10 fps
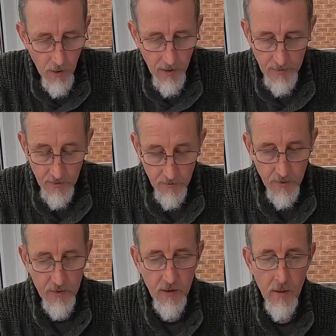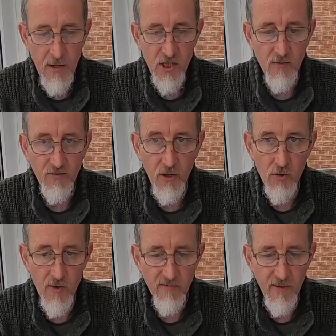You can imagine
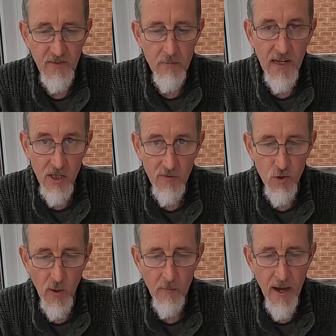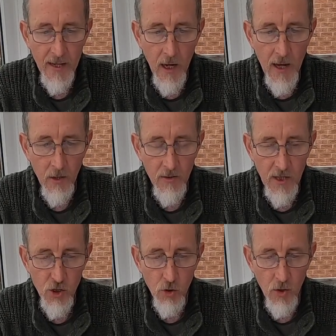350 metres of 20-pound line on
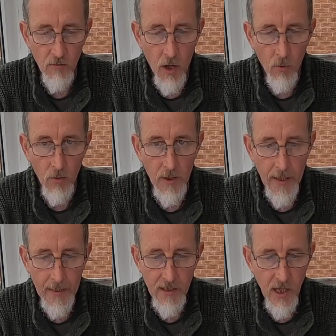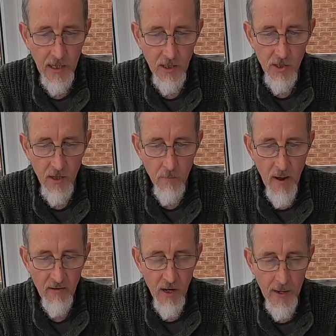that toilet roll. It's going to
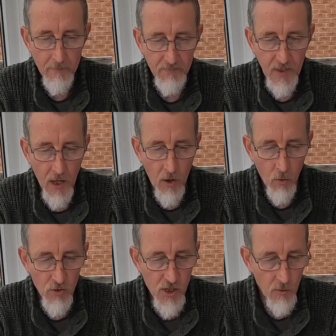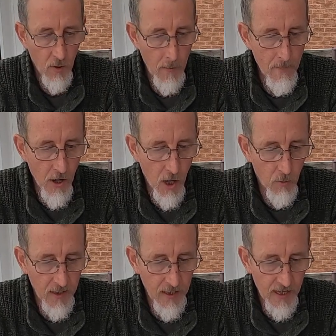bury it. Also,
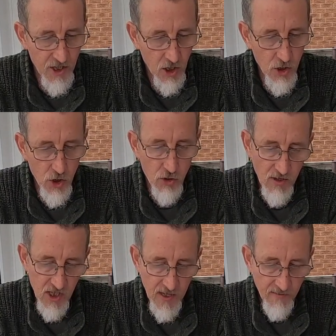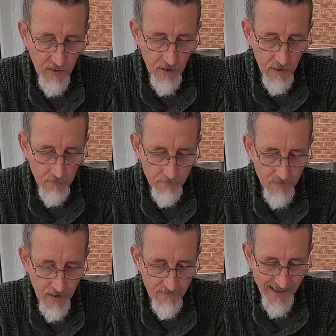mono, it has a constricting
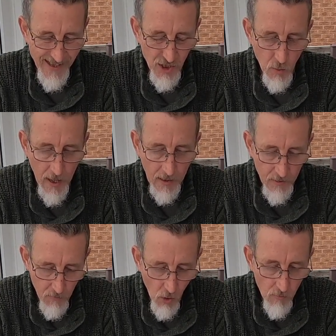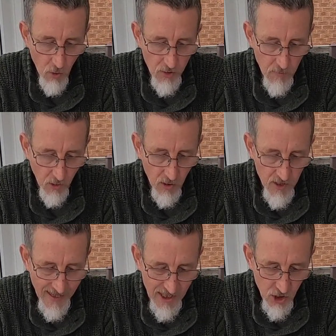effect as well, and the more and more that you put on
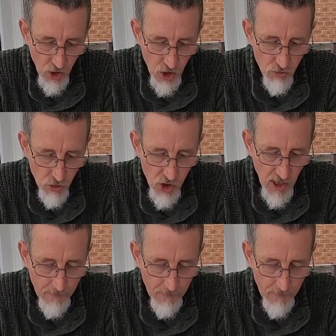there, it's going to crush